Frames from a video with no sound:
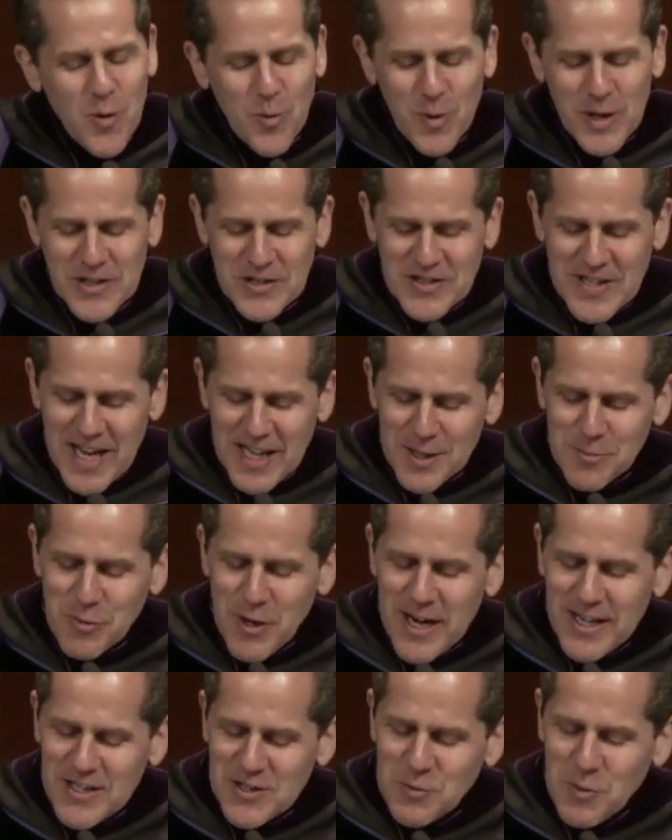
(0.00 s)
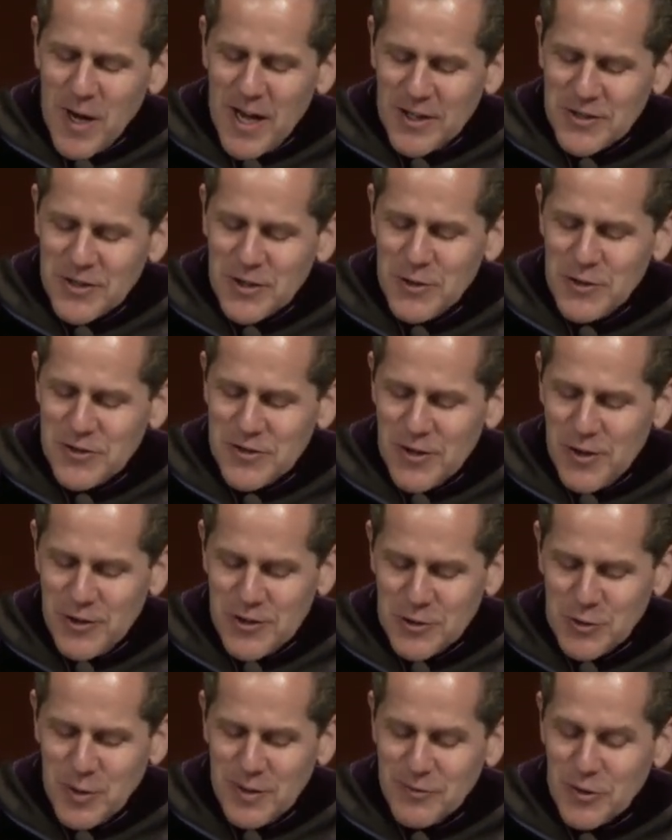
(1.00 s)
We celebrate as well two
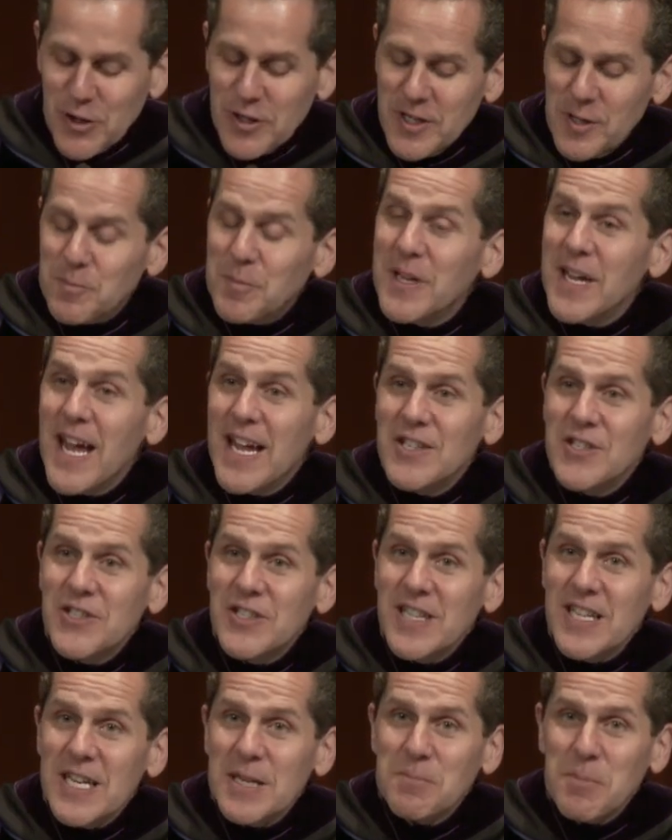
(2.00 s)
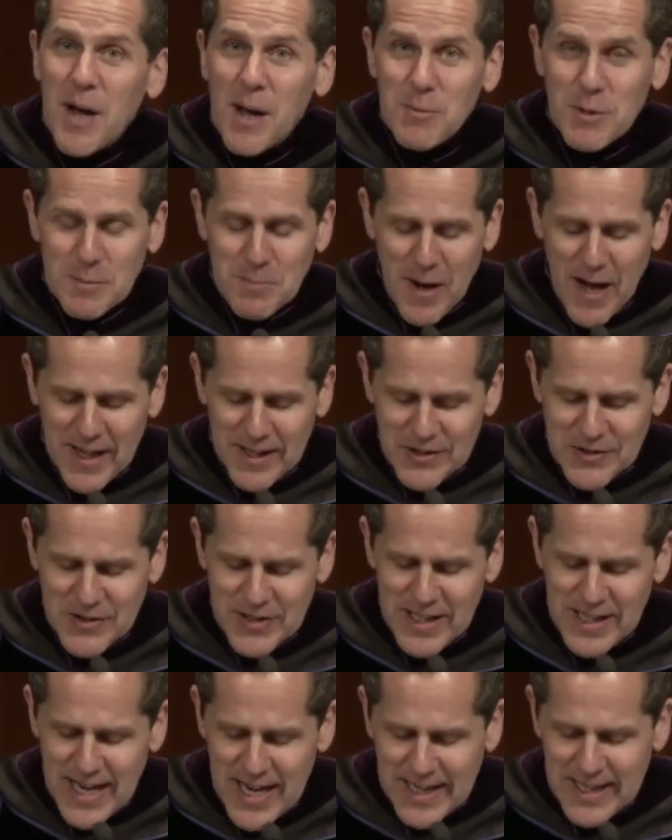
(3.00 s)
students who have earned a PhD in public
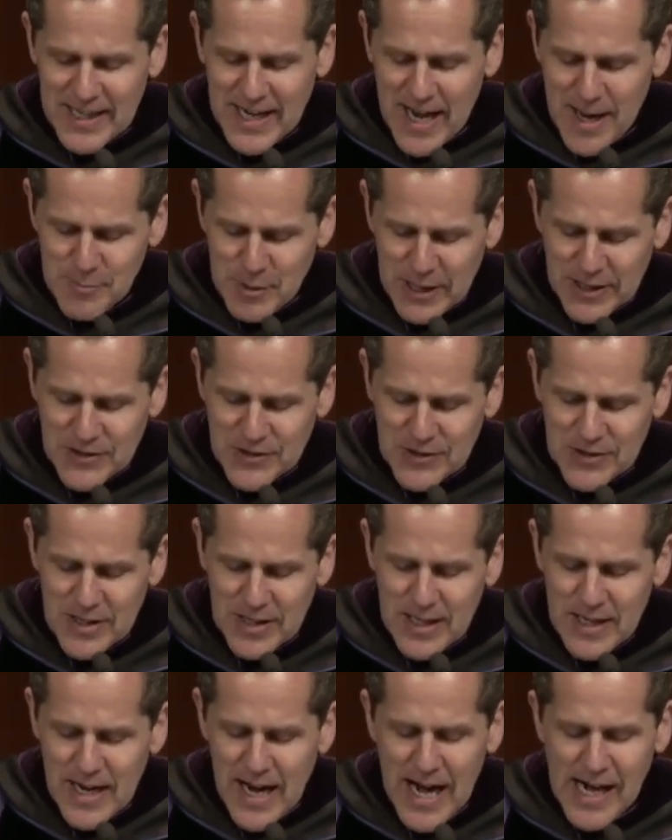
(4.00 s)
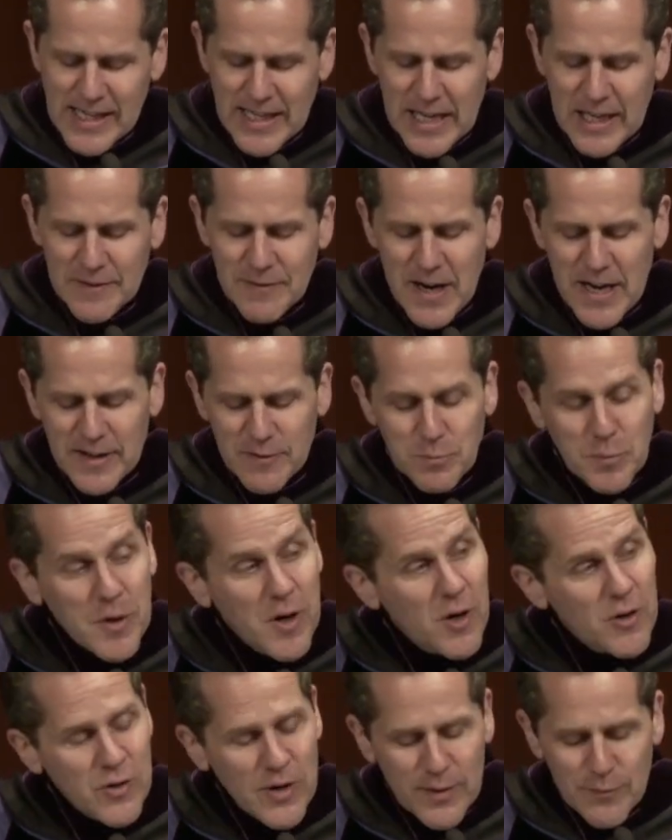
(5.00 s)
policy and economics, an innovative
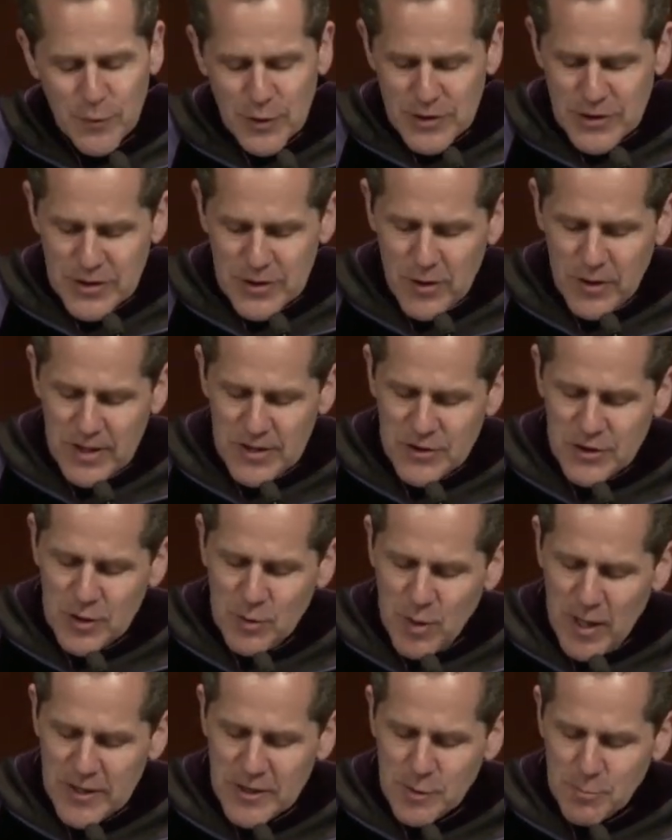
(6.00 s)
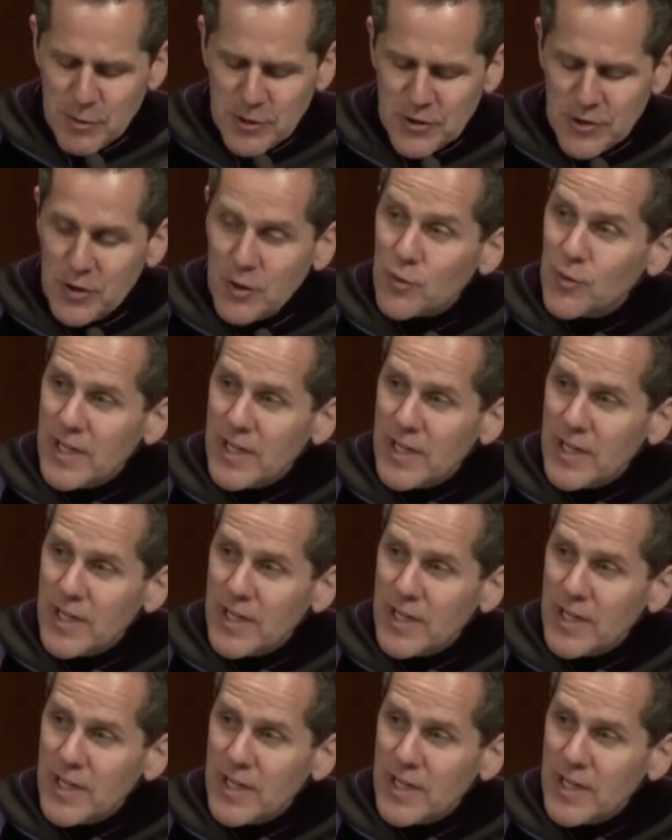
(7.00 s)
program for students who want to pursue